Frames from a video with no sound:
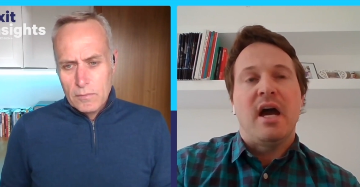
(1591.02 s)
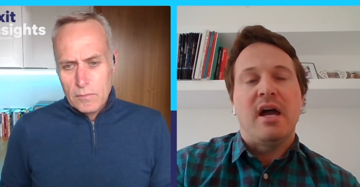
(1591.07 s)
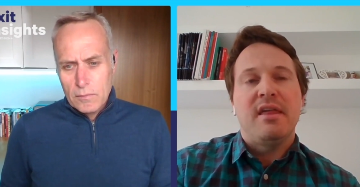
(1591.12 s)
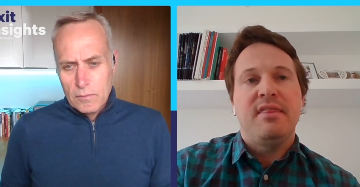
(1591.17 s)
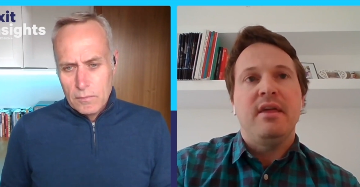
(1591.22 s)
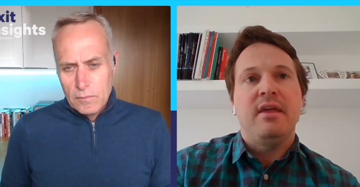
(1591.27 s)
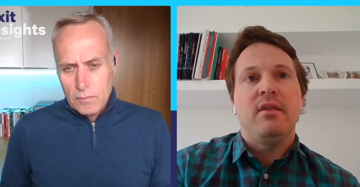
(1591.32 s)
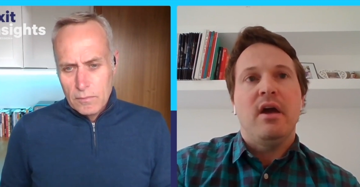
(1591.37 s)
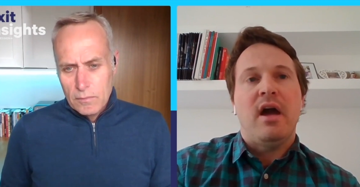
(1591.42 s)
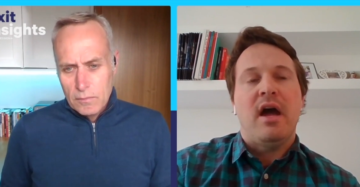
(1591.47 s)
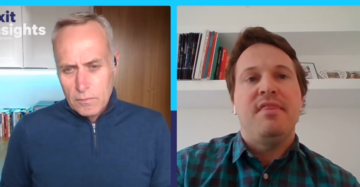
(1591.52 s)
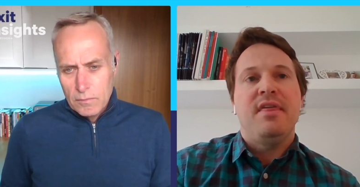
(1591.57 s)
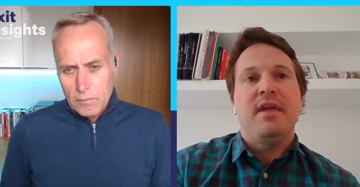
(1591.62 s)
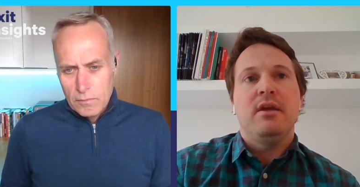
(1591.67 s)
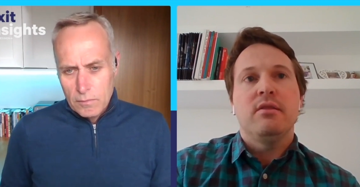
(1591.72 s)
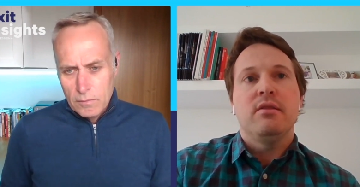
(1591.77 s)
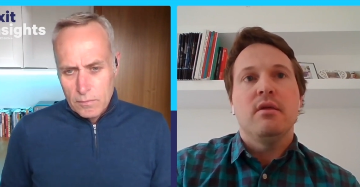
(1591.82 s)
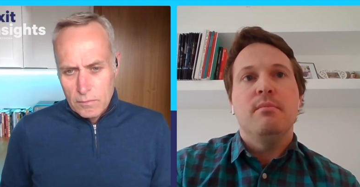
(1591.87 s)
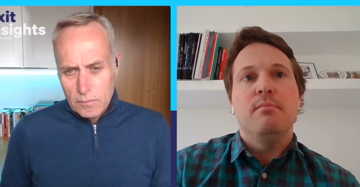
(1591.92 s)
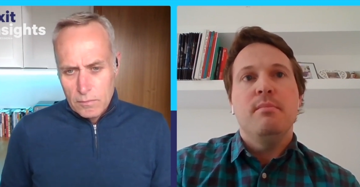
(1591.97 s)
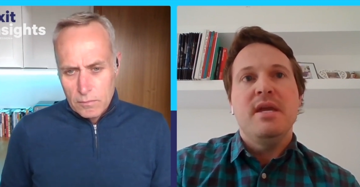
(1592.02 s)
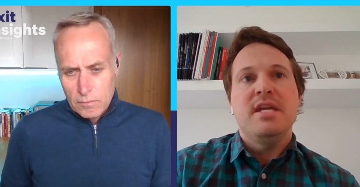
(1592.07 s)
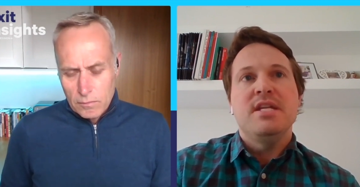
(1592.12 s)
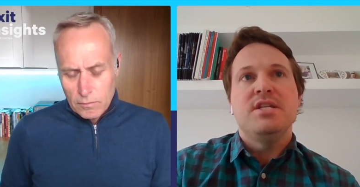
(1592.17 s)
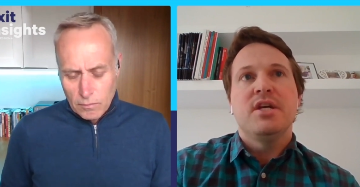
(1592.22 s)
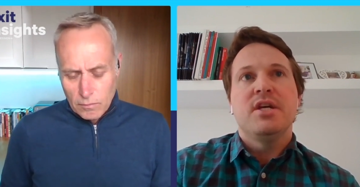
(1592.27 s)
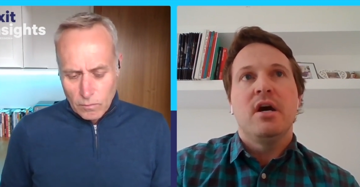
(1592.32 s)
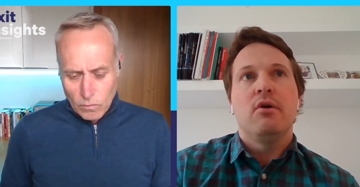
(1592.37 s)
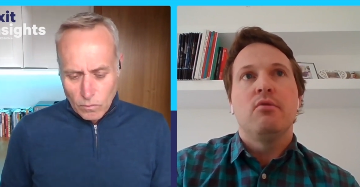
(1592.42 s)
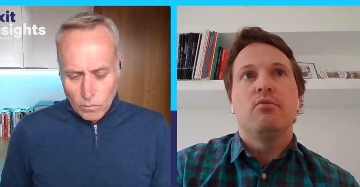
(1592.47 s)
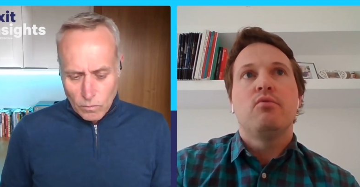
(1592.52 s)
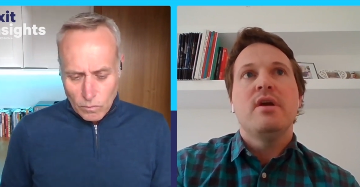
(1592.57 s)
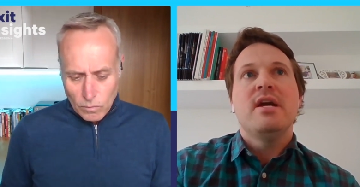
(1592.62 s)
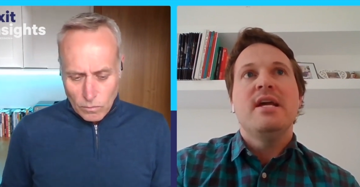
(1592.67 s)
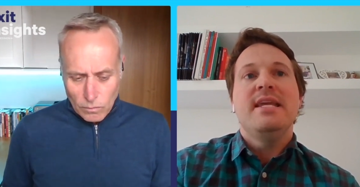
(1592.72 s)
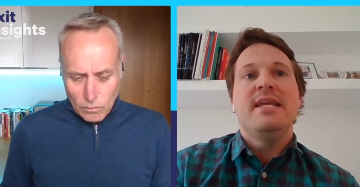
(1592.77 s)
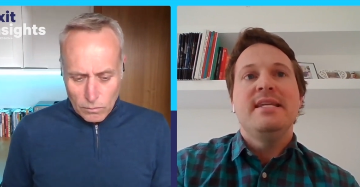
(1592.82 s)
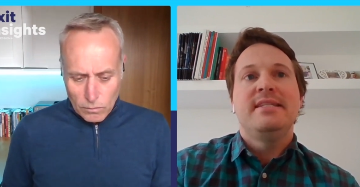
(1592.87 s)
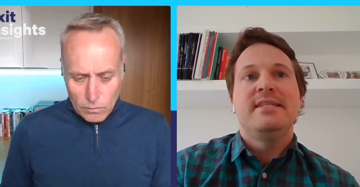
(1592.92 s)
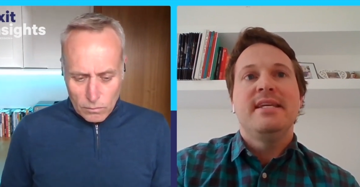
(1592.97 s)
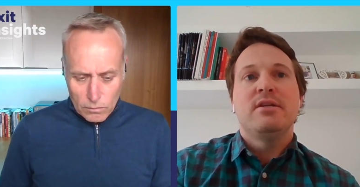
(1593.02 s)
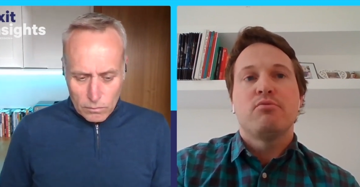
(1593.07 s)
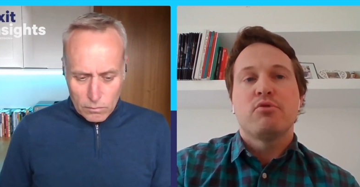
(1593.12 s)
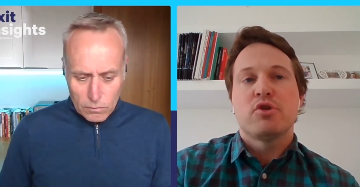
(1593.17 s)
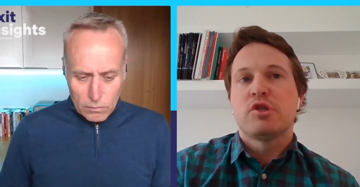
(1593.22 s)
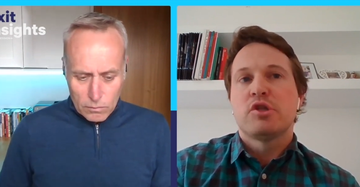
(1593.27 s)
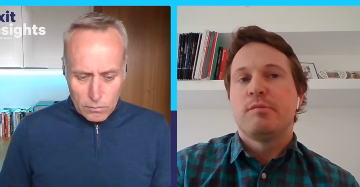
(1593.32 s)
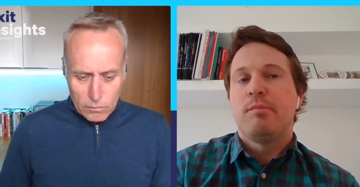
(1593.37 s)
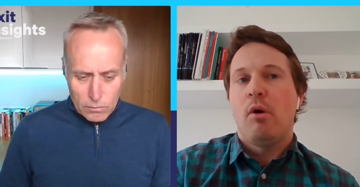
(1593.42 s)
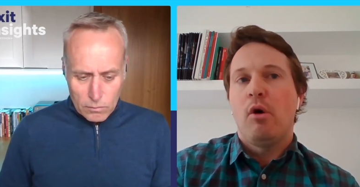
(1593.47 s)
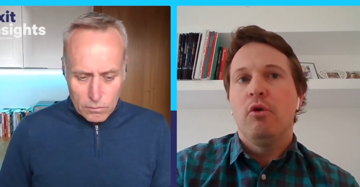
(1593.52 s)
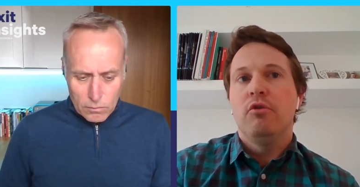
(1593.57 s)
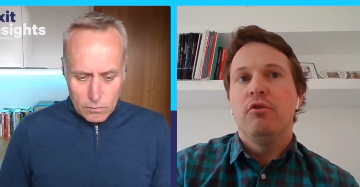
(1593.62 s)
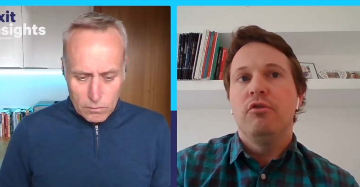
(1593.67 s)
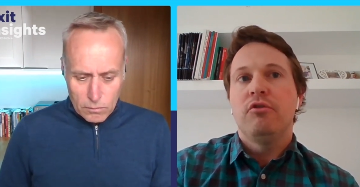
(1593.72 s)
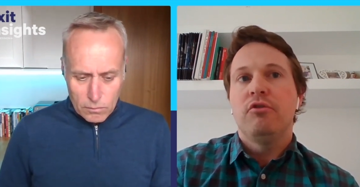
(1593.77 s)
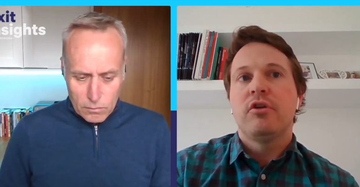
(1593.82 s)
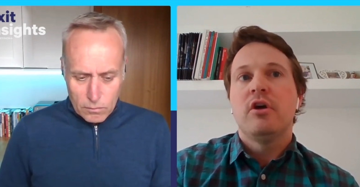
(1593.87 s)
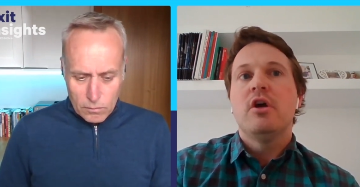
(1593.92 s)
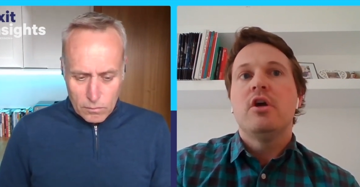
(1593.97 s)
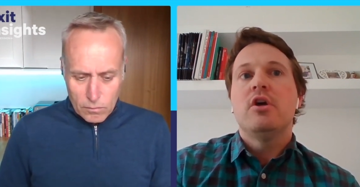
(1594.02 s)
Speaker 1: It. I think I think the media really did respond